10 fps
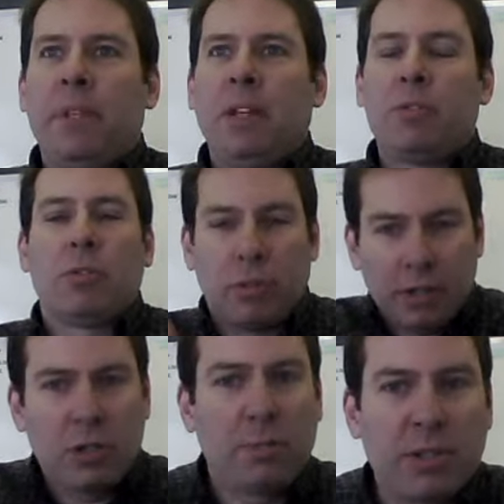So, so
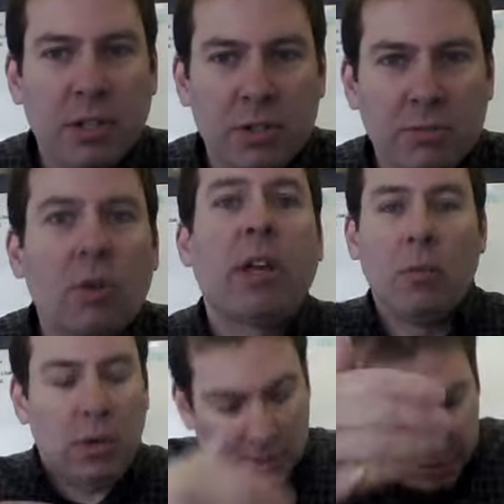that's your position. Okay,
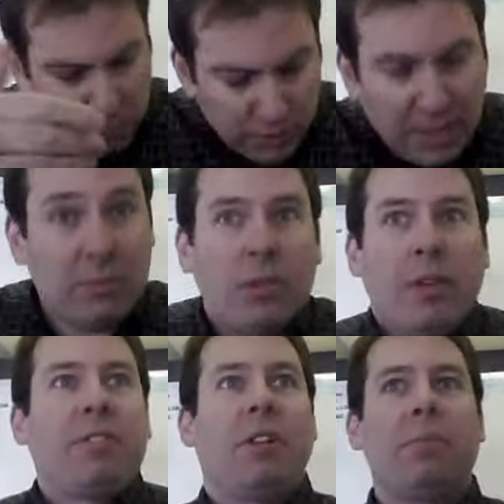well, let's move on. Well, no,
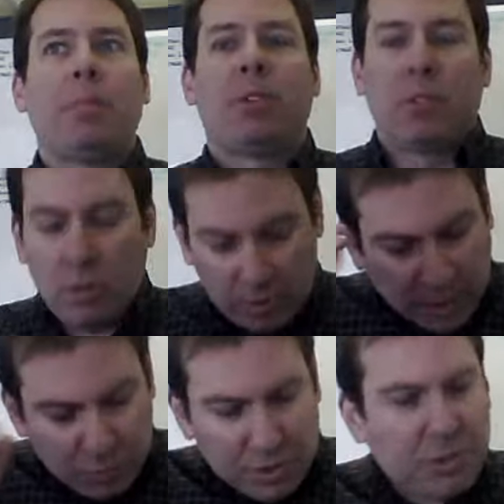that's not my position. No,
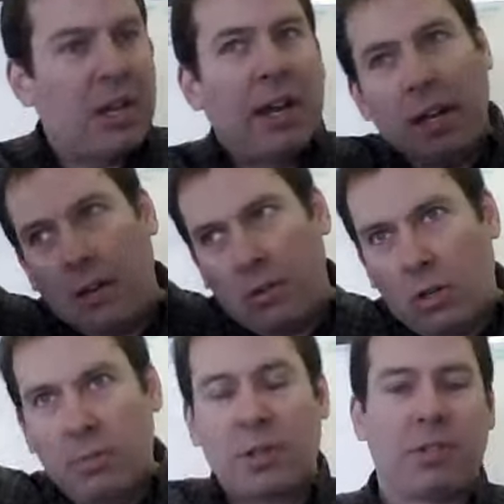that's what you're saying, and I'll go
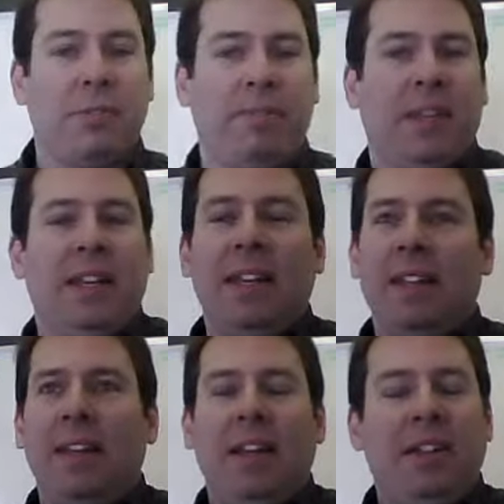to commercial.
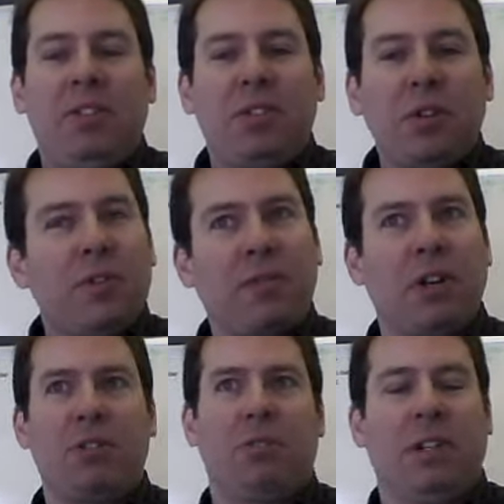It, it's so
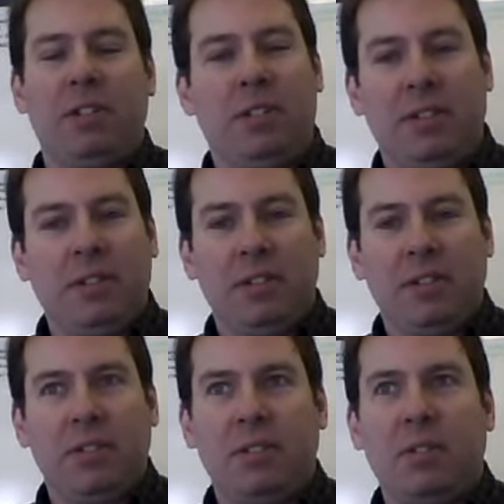frustrating to, to,
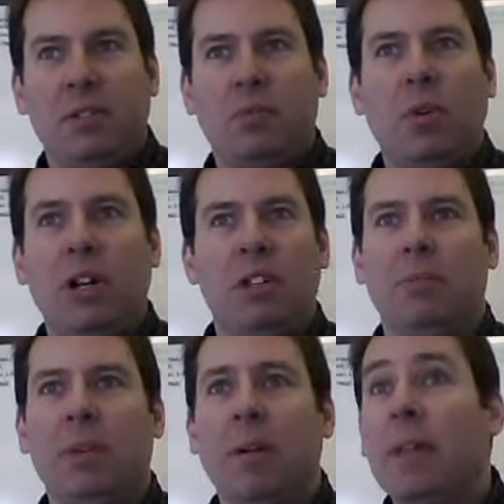to, to, to watch
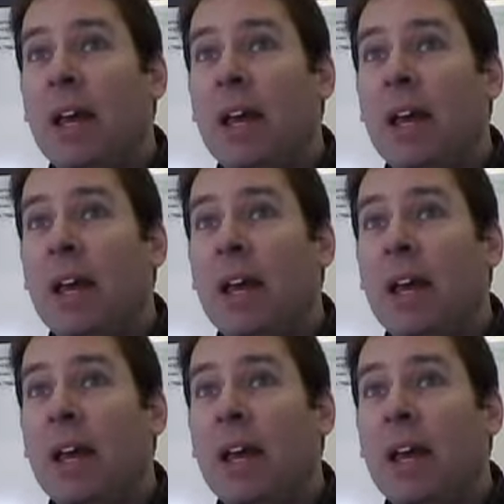him now.